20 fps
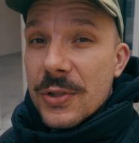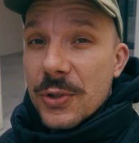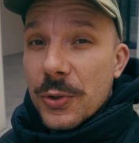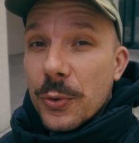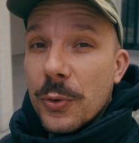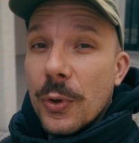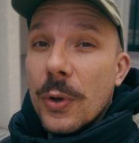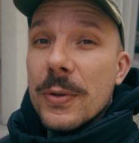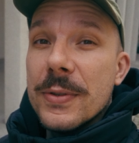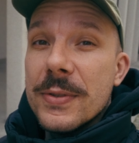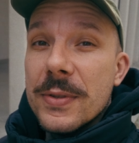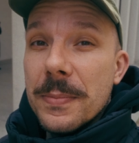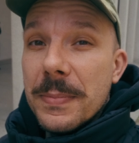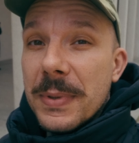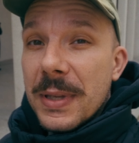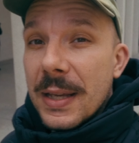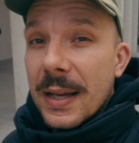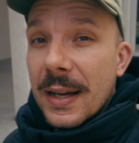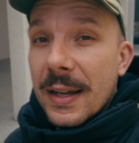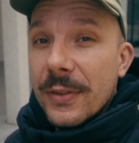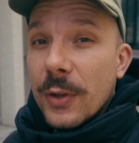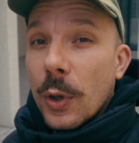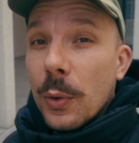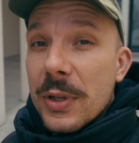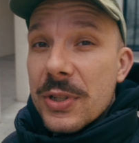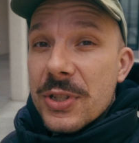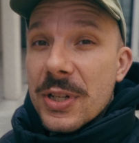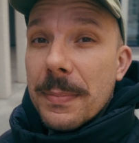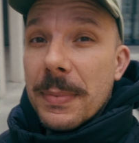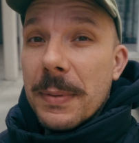It could also be
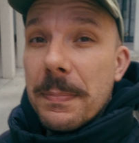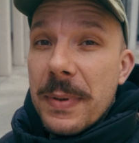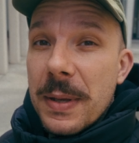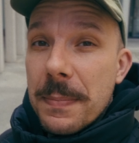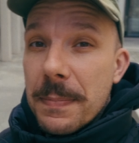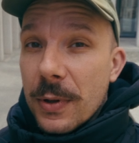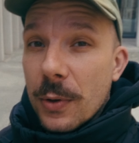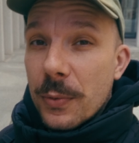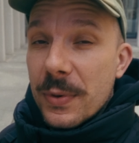knowledgeable people